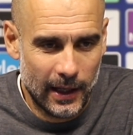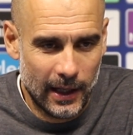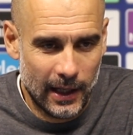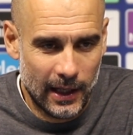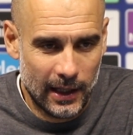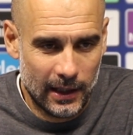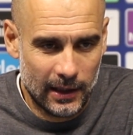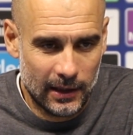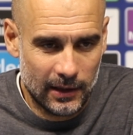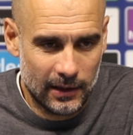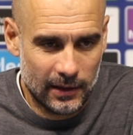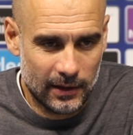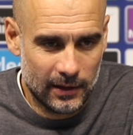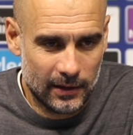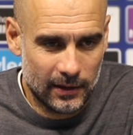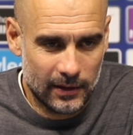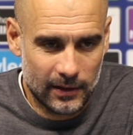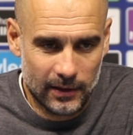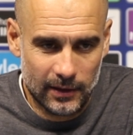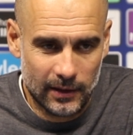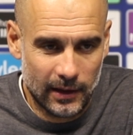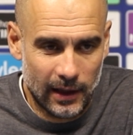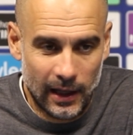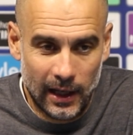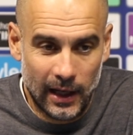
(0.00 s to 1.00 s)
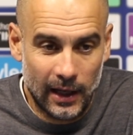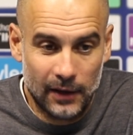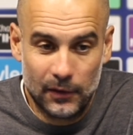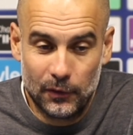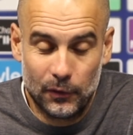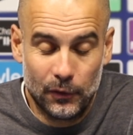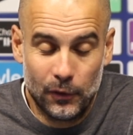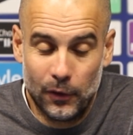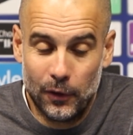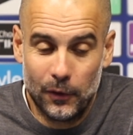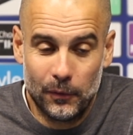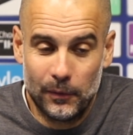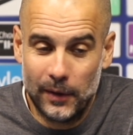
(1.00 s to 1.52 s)
And I
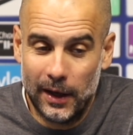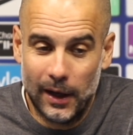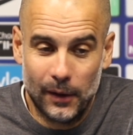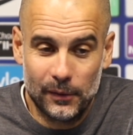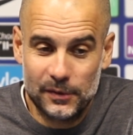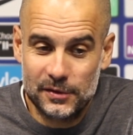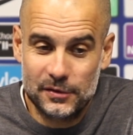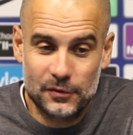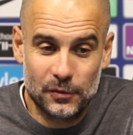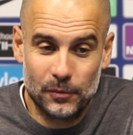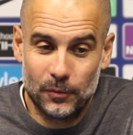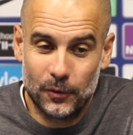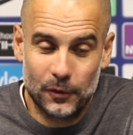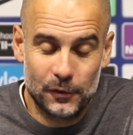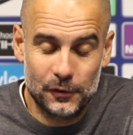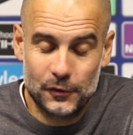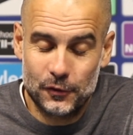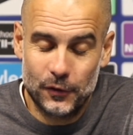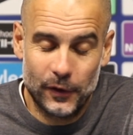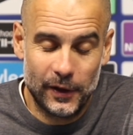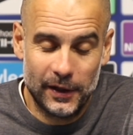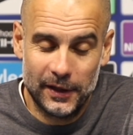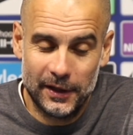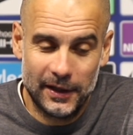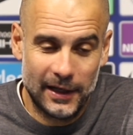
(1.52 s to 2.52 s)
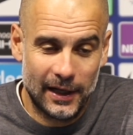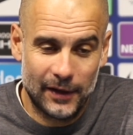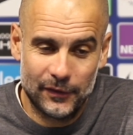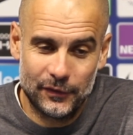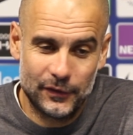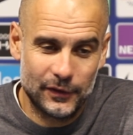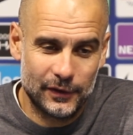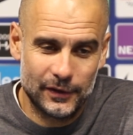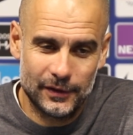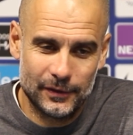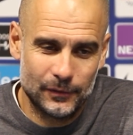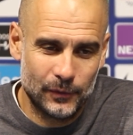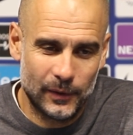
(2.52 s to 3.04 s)
don't know, now is tomorrow training
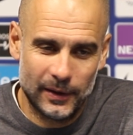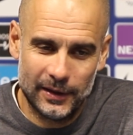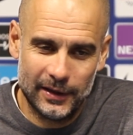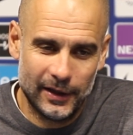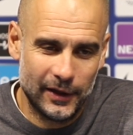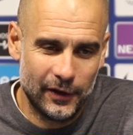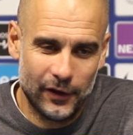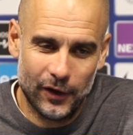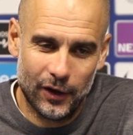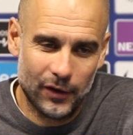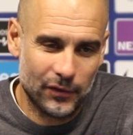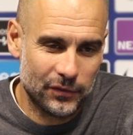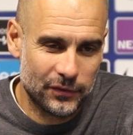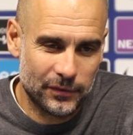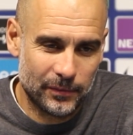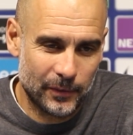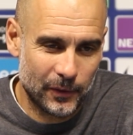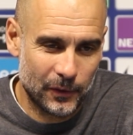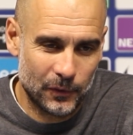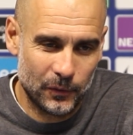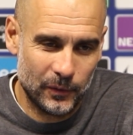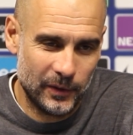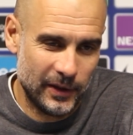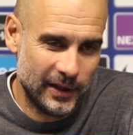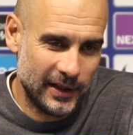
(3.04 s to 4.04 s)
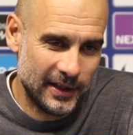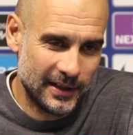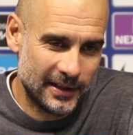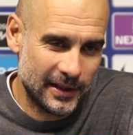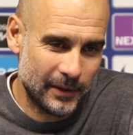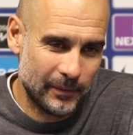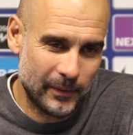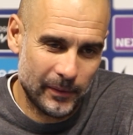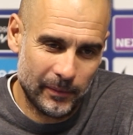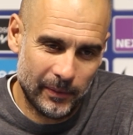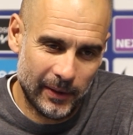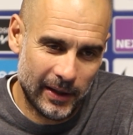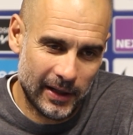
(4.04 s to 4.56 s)
after one day off, because we need it,
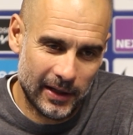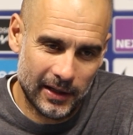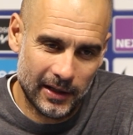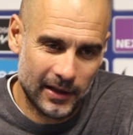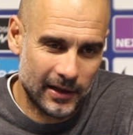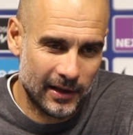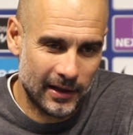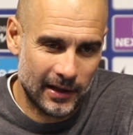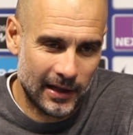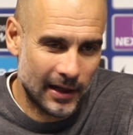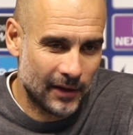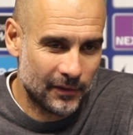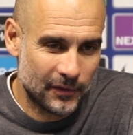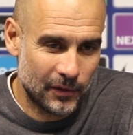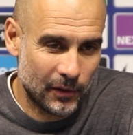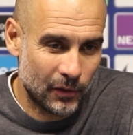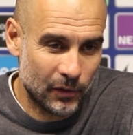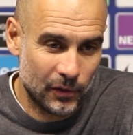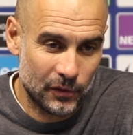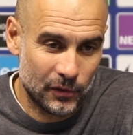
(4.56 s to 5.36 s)
everybody, and after